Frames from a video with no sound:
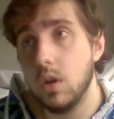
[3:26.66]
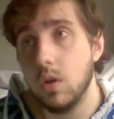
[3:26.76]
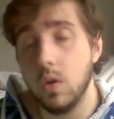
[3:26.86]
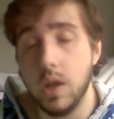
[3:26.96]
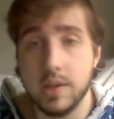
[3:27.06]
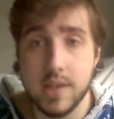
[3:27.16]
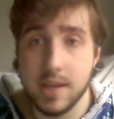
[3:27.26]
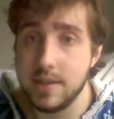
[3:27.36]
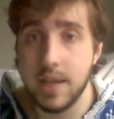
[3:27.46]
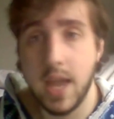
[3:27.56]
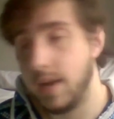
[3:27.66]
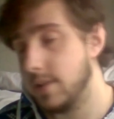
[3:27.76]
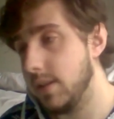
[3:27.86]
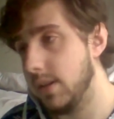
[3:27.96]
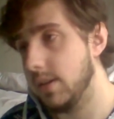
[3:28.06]
or like dating
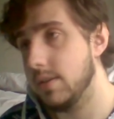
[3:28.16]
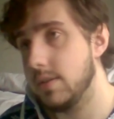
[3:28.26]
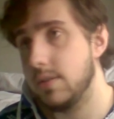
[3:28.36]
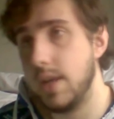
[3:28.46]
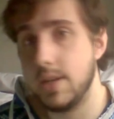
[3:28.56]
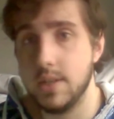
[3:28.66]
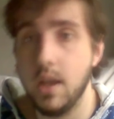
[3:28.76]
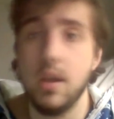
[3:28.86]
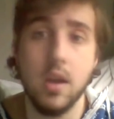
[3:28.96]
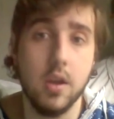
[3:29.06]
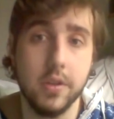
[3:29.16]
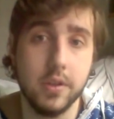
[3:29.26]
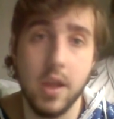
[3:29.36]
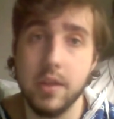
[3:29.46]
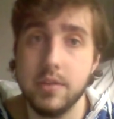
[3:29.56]
exes, dating a girl
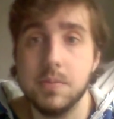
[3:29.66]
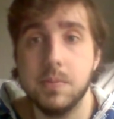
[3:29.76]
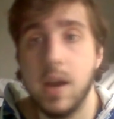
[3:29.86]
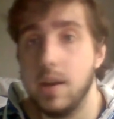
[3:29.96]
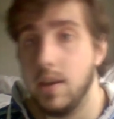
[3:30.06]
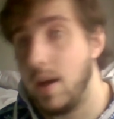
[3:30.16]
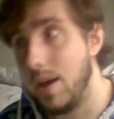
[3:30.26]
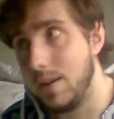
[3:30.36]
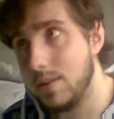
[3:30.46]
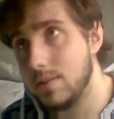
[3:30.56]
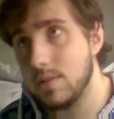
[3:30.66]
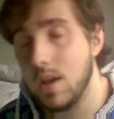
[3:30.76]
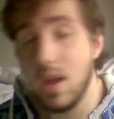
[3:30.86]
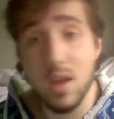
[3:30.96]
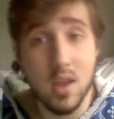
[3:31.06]
that some guy likes,
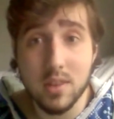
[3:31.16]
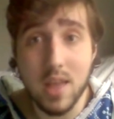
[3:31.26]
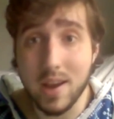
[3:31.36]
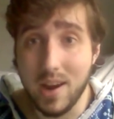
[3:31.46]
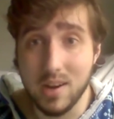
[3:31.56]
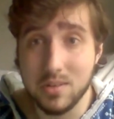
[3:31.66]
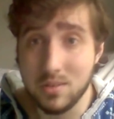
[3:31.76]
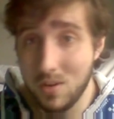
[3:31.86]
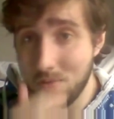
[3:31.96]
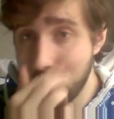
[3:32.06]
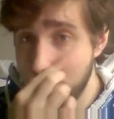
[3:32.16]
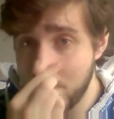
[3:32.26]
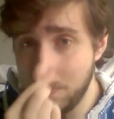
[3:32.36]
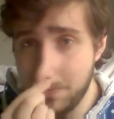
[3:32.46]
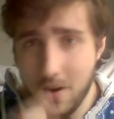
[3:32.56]
that kind of stuff.
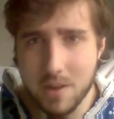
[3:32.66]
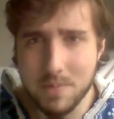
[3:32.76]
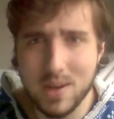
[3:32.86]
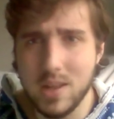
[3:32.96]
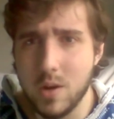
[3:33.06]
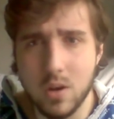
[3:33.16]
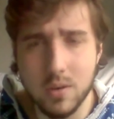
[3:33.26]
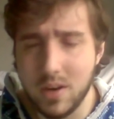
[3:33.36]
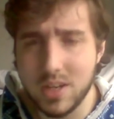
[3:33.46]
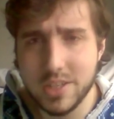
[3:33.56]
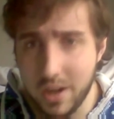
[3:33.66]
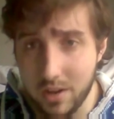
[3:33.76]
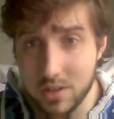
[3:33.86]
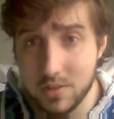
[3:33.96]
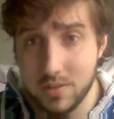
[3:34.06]
Very mediocre, very
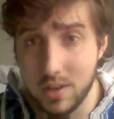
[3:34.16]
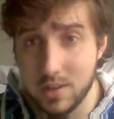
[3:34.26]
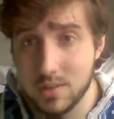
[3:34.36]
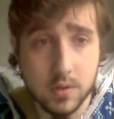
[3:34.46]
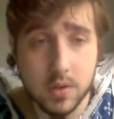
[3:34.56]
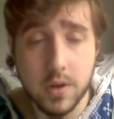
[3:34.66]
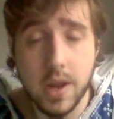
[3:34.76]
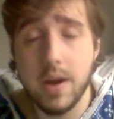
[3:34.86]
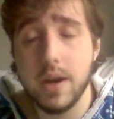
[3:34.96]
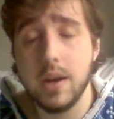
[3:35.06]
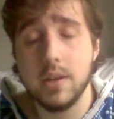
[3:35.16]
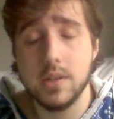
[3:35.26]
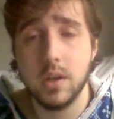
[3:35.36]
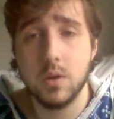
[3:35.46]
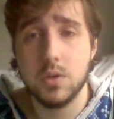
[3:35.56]
childish things. So now I'd like
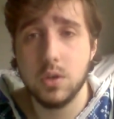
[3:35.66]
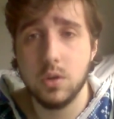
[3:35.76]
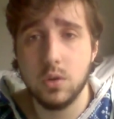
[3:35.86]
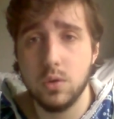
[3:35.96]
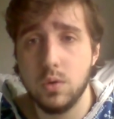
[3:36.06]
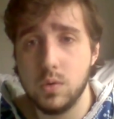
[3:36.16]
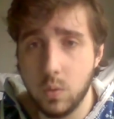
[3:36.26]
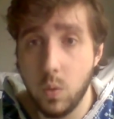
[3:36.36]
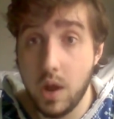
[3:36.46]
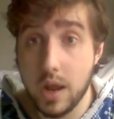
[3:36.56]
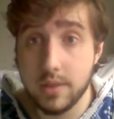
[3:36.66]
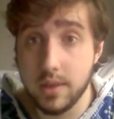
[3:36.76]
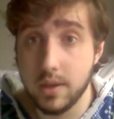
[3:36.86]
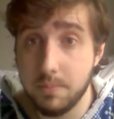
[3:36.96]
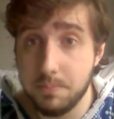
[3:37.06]
to go to why I
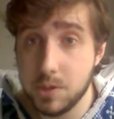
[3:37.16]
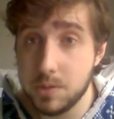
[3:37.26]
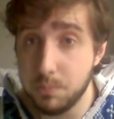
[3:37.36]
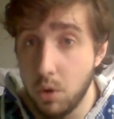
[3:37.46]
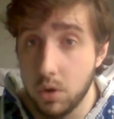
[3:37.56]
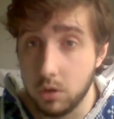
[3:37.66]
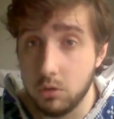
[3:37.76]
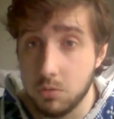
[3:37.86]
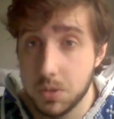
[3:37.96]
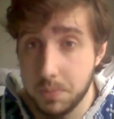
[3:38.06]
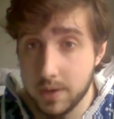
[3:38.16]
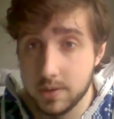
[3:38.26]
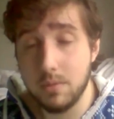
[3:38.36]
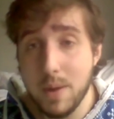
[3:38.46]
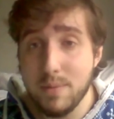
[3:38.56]
think smaller groups are better.
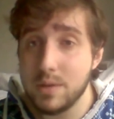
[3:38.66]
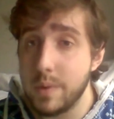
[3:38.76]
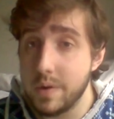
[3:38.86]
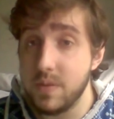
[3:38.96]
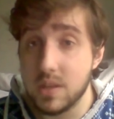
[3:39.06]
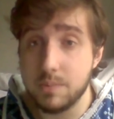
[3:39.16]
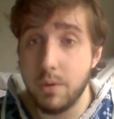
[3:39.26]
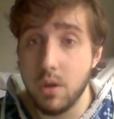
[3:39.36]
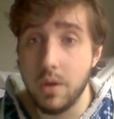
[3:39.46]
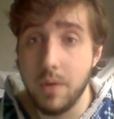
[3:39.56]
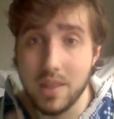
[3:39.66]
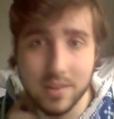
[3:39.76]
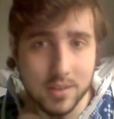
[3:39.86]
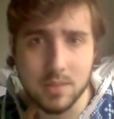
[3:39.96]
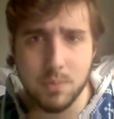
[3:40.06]
The main reason why I think they're smaller, and
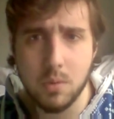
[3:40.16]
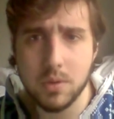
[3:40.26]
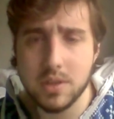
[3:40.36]
this is modern